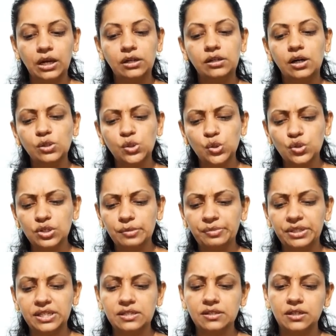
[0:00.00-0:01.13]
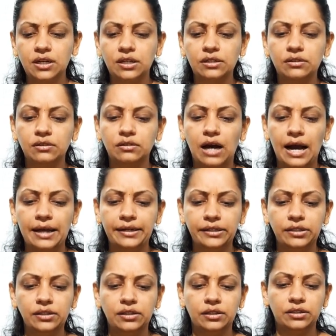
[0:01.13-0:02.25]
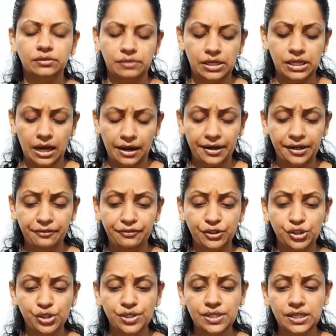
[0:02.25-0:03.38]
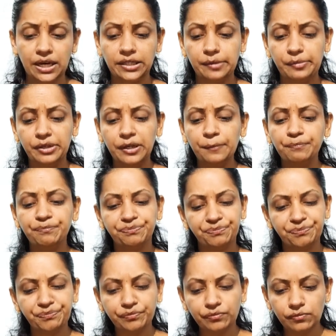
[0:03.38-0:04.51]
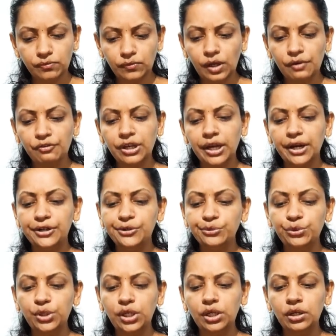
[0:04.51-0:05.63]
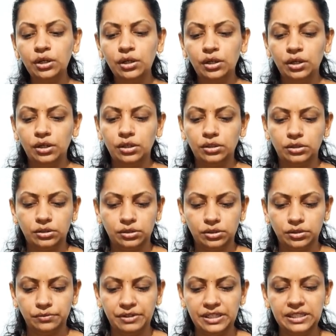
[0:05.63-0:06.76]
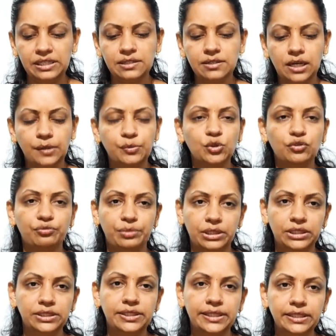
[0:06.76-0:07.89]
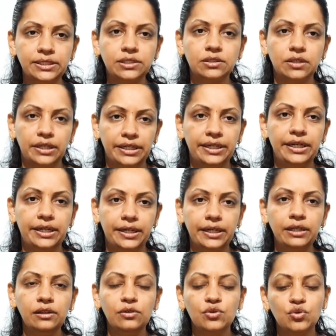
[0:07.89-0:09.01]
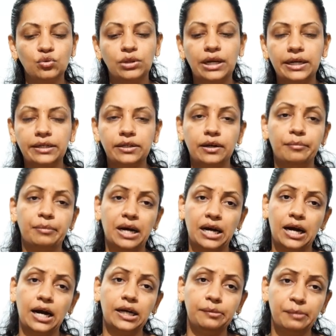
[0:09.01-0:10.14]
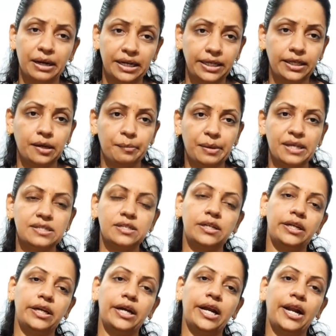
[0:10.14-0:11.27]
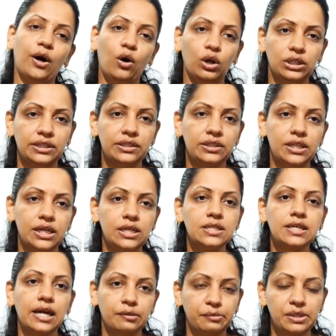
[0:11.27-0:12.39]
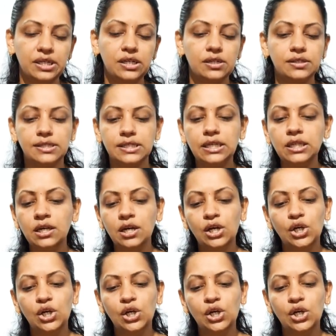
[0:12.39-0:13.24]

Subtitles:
Also some tests are iron in iron deficiency anemia. We can do the various types of blood tests in detail, so that iron binding capacity and all other things can be seen.